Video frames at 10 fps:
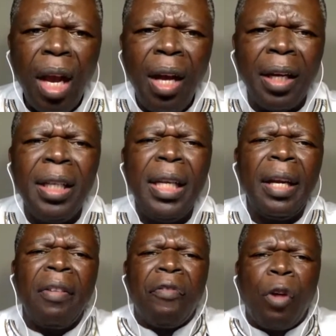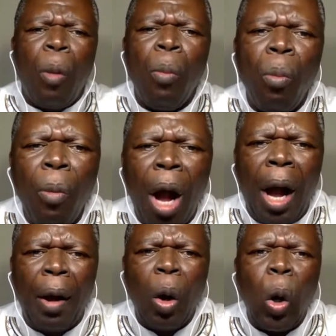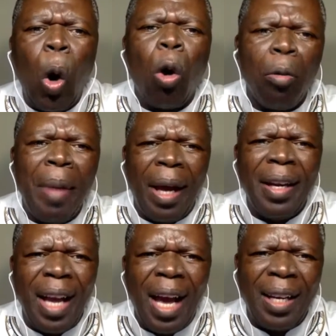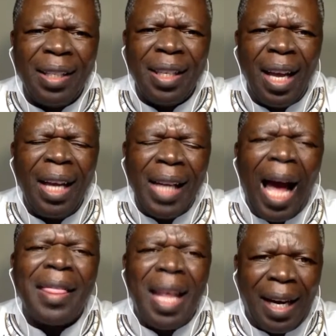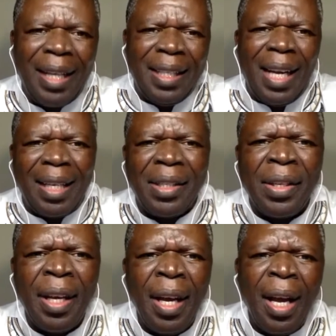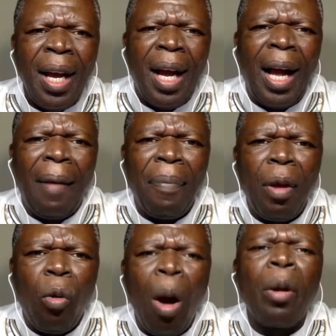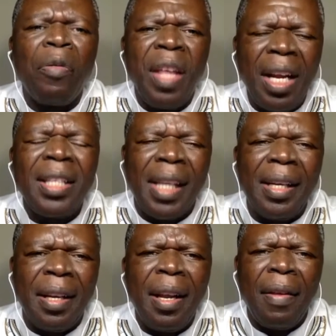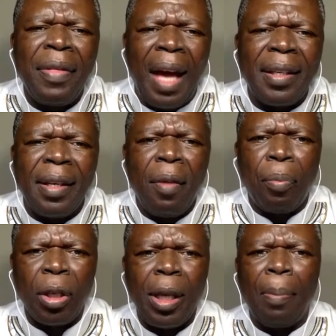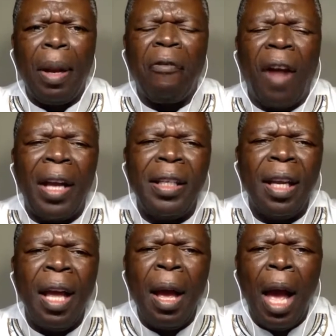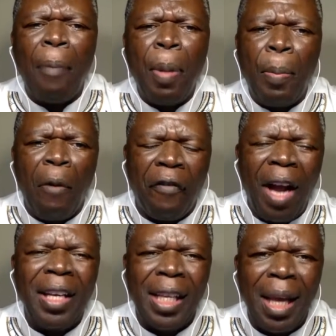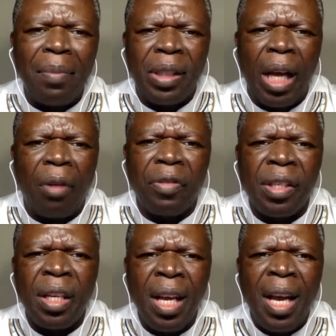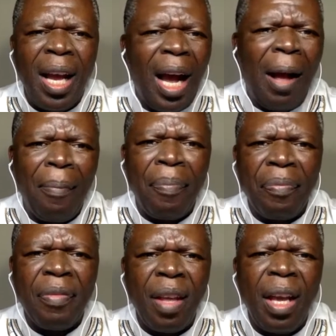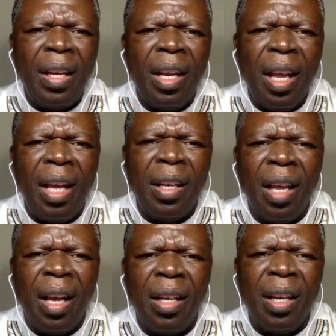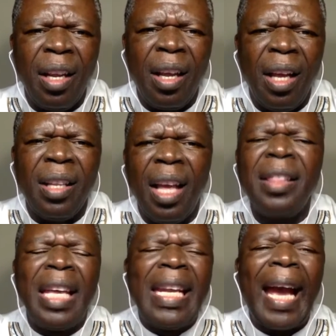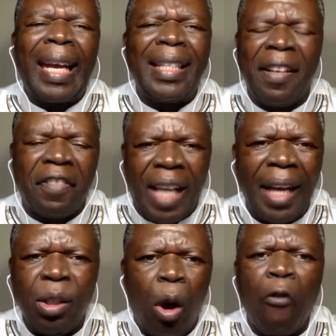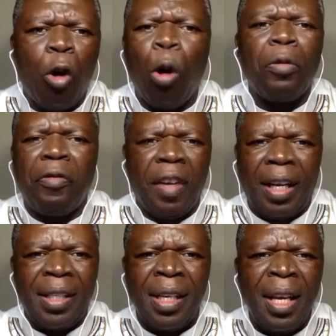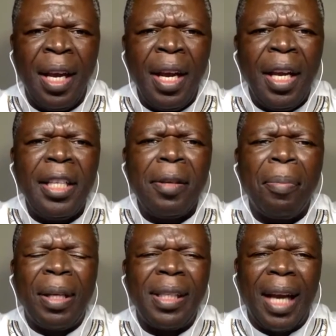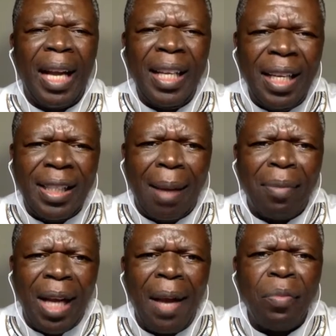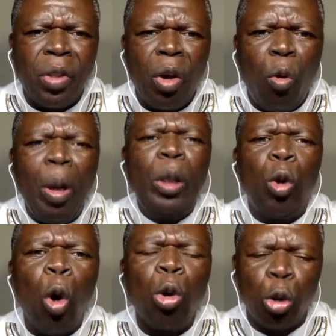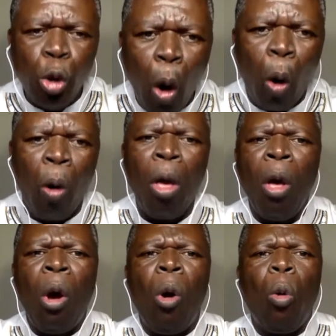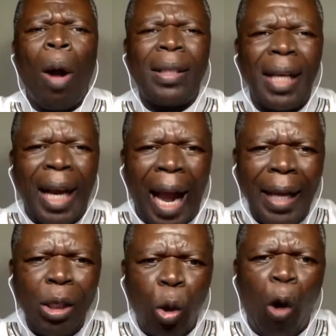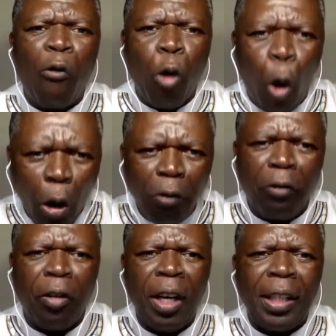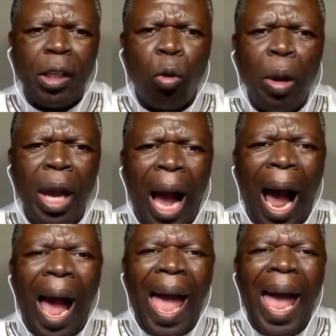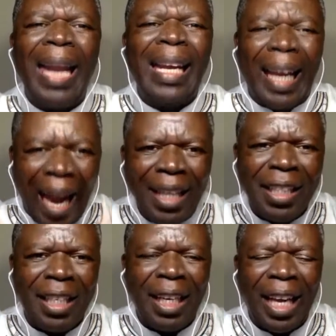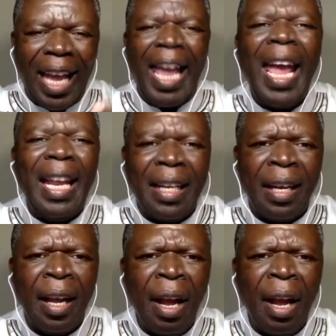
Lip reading: reading from Goldman and other writers, one of the reasons that possibly people find themselves in the negative side of conflict is basically, sometimes we don't know what kind of conflict we are engaging in.